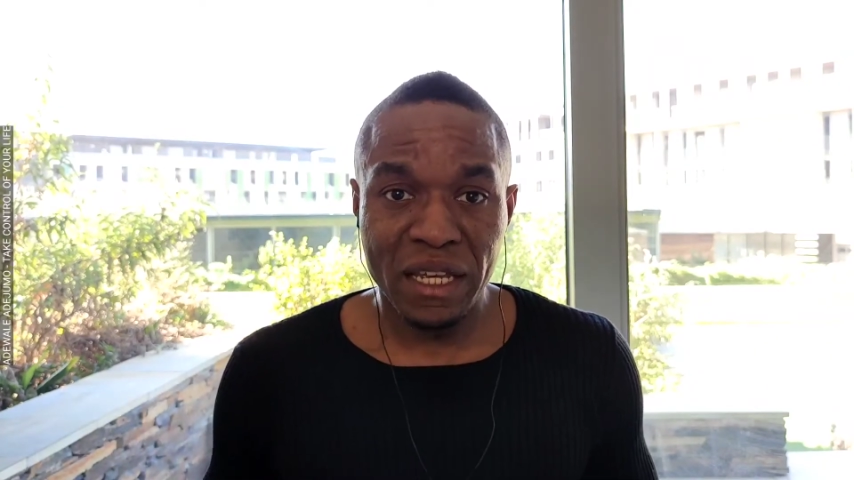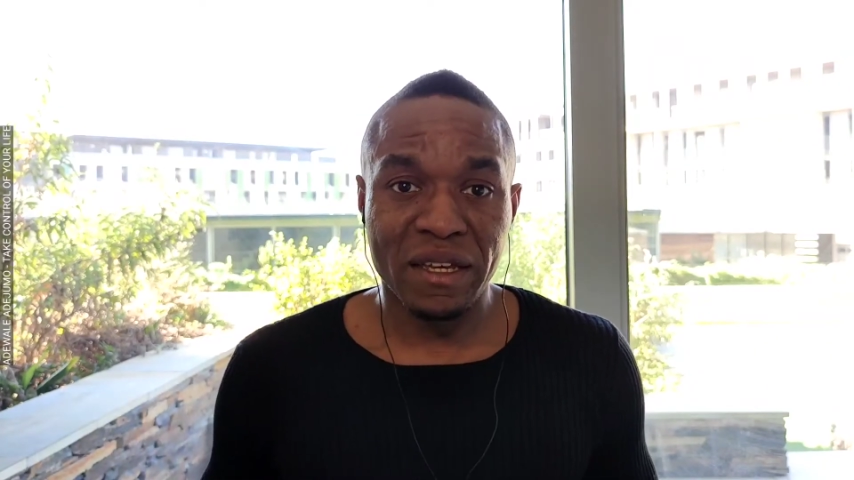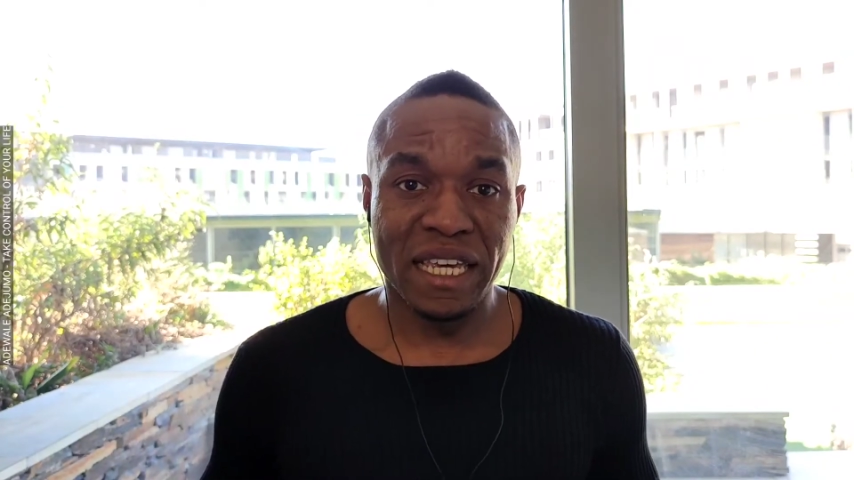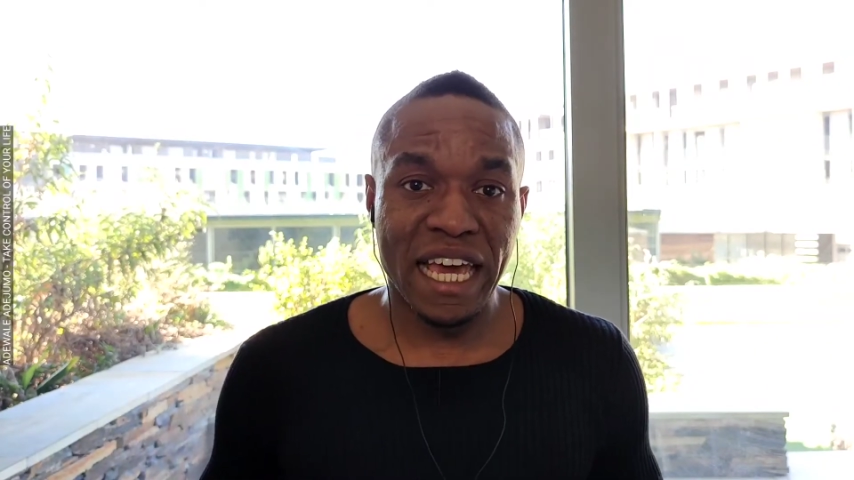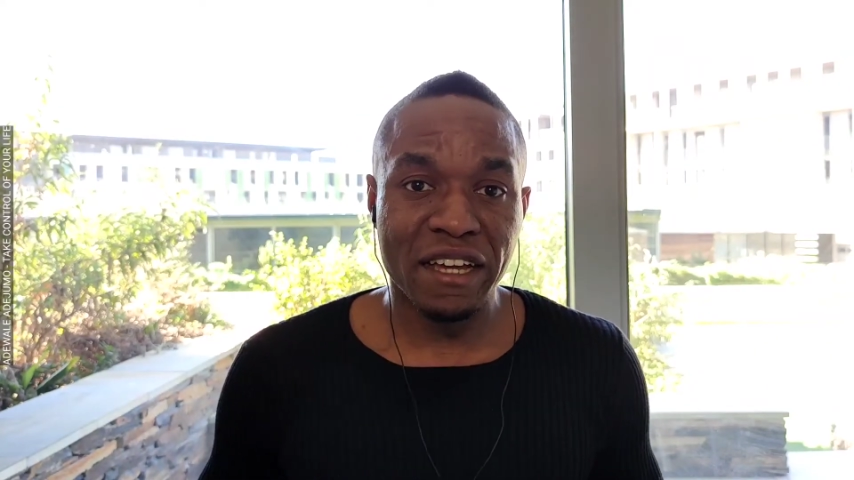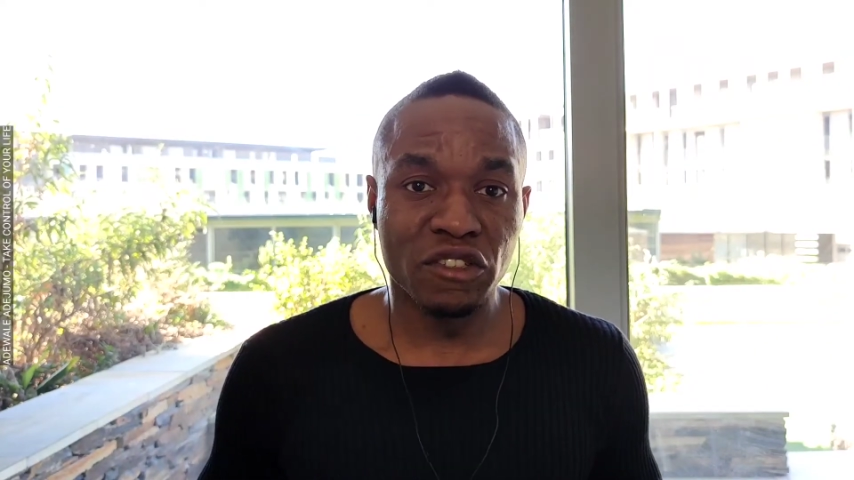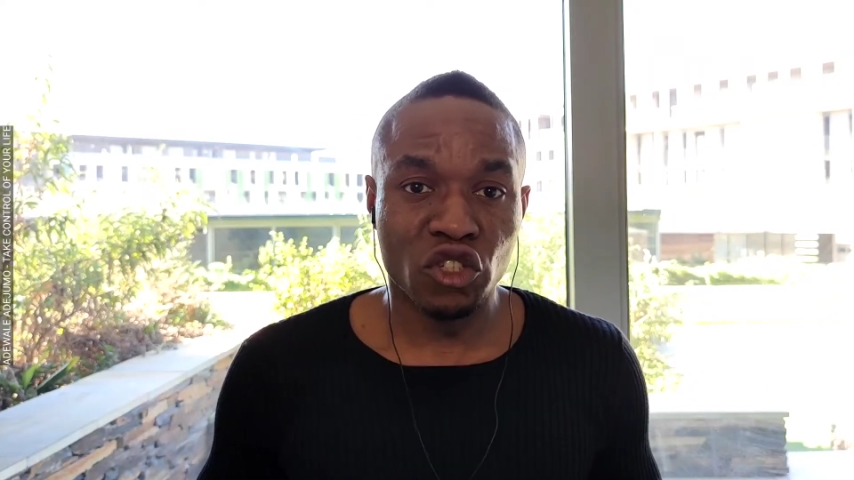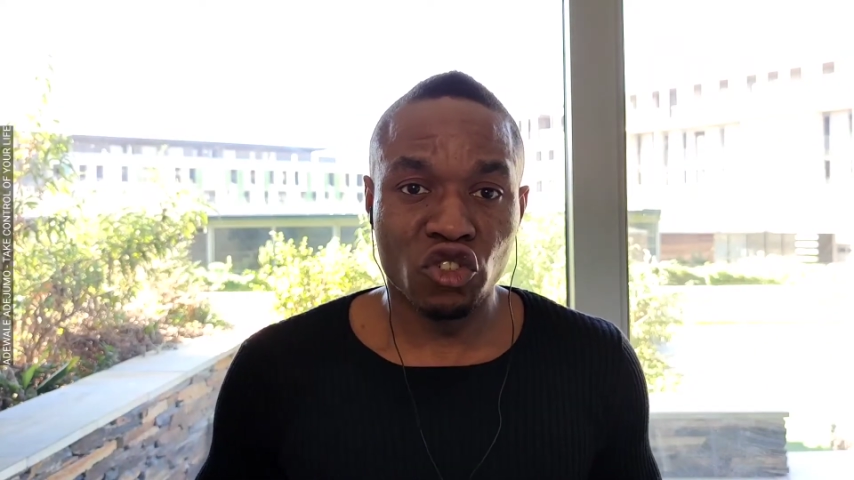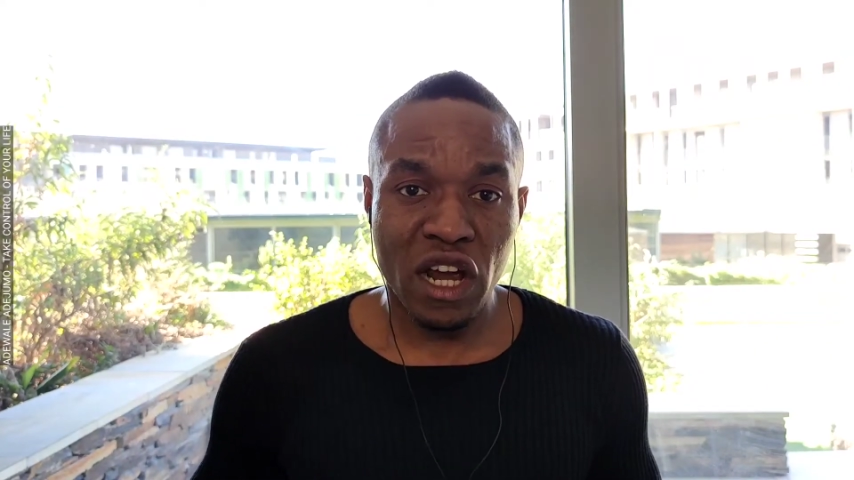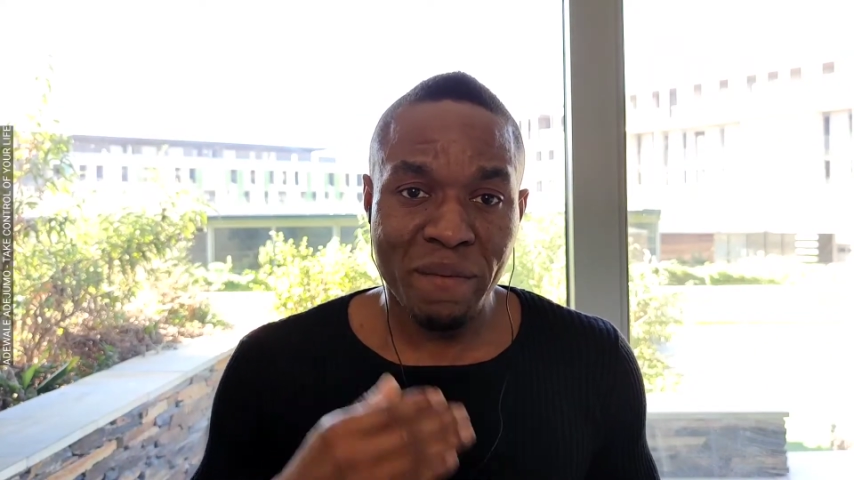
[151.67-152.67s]
okay,
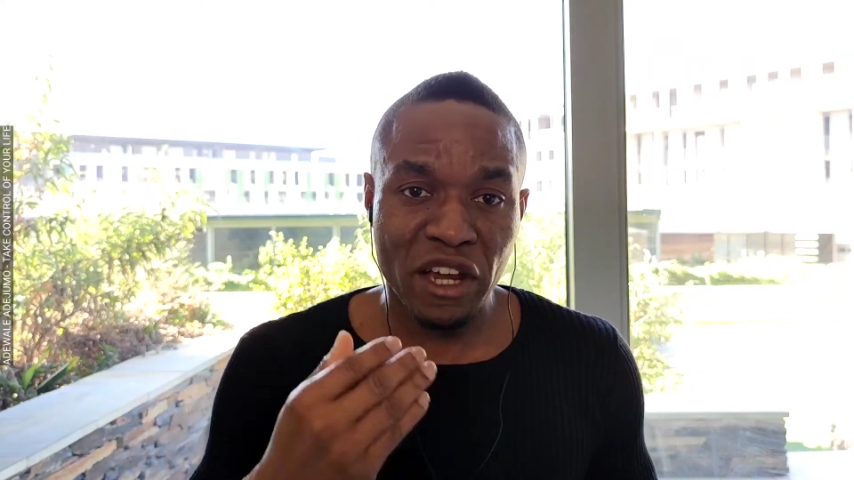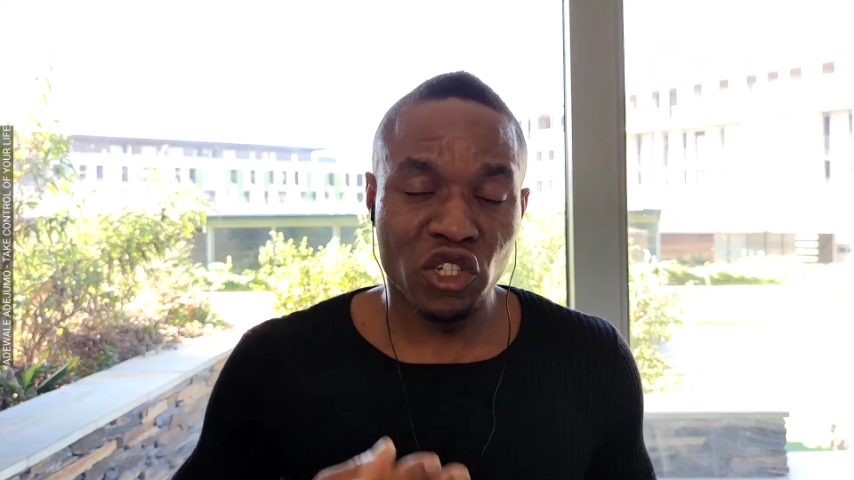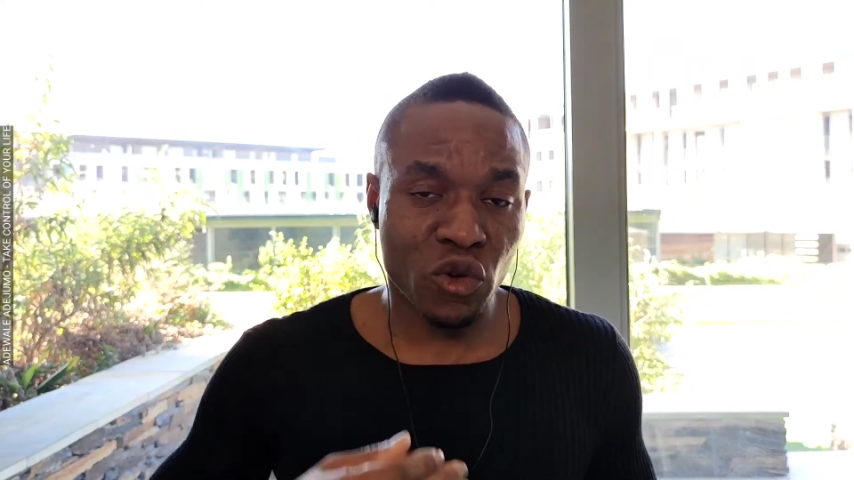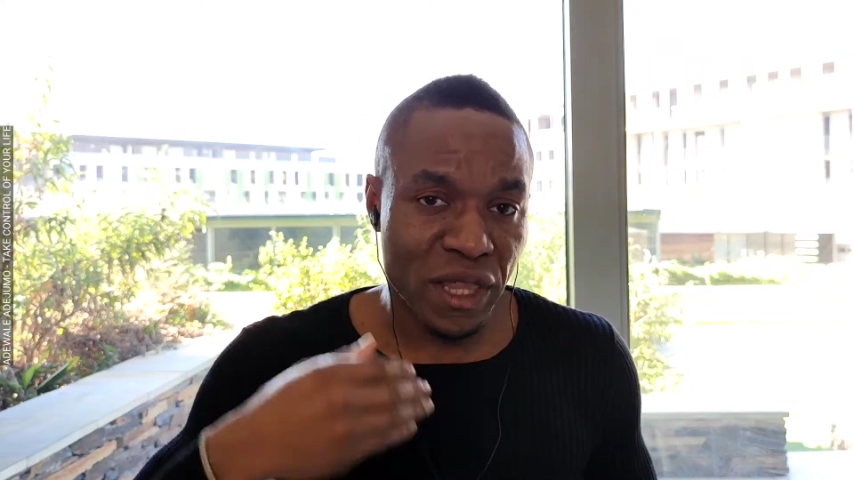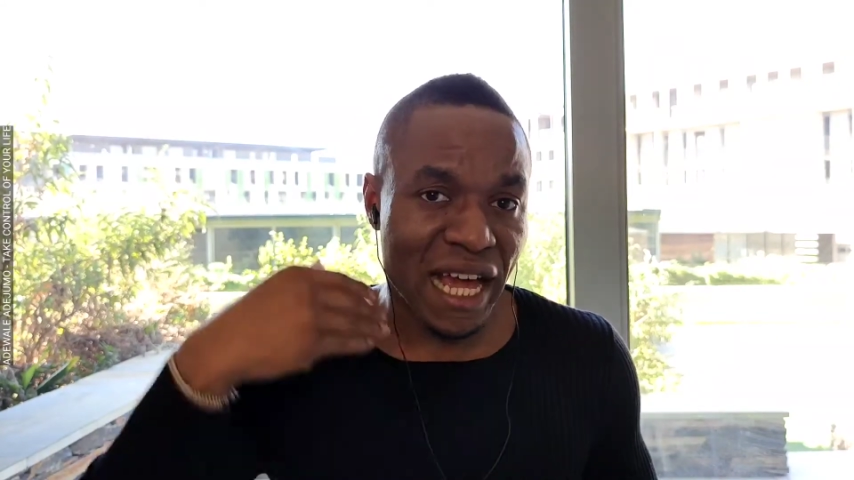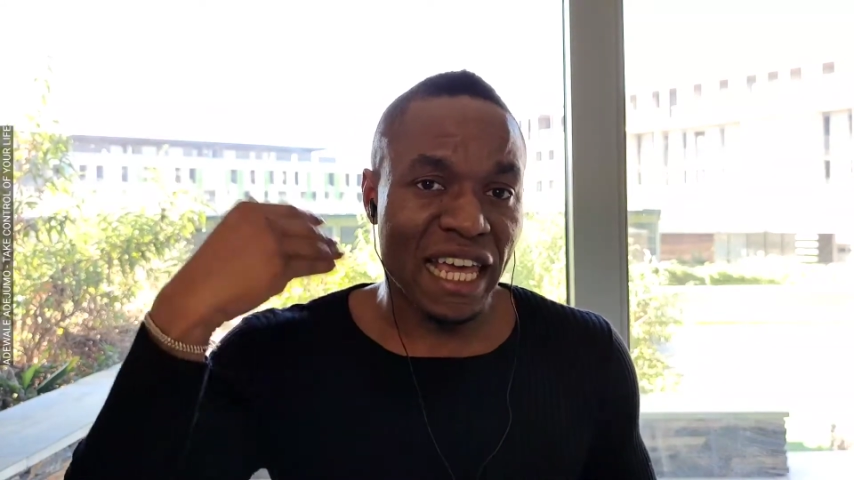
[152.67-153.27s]
to try and make sure that